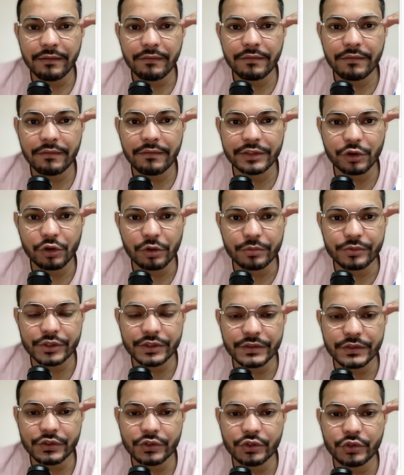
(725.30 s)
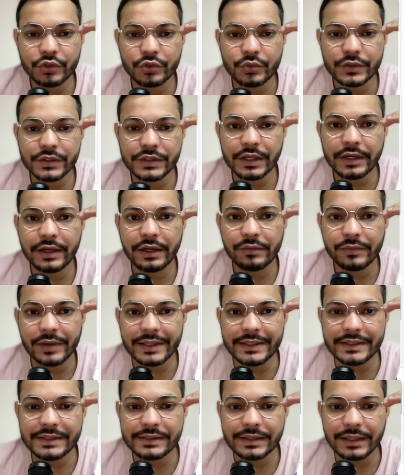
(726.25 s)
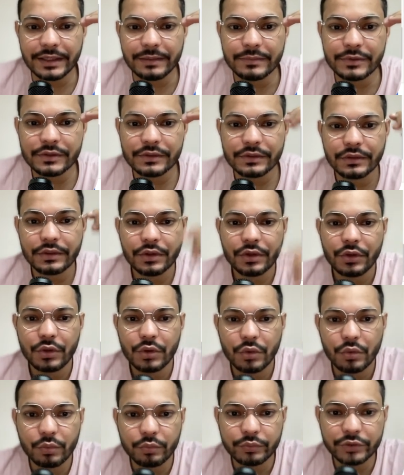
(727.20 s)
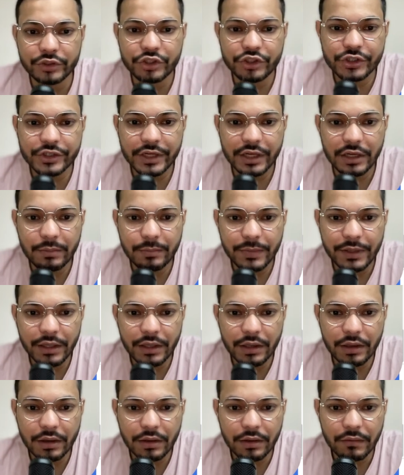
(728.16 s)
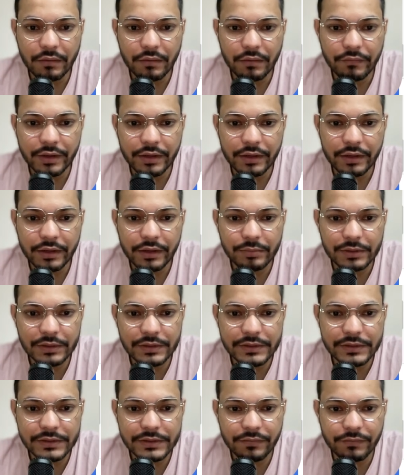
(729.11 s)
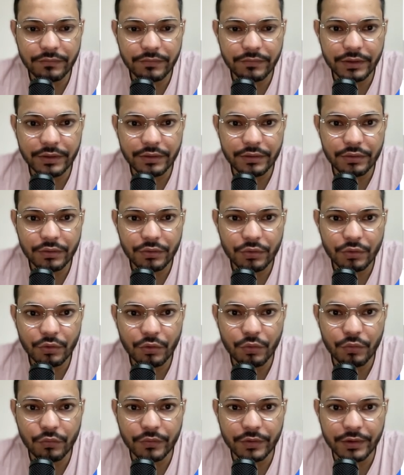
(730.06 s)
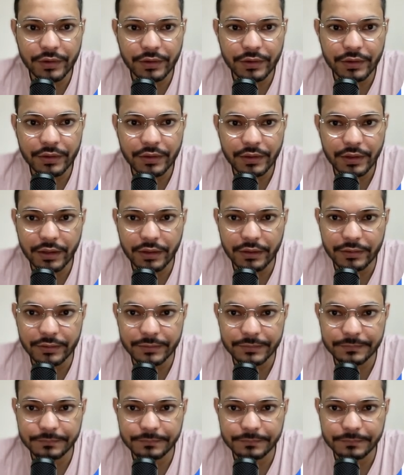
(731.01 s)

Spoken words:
further options to choose the device types, which shall be available somewhere over here.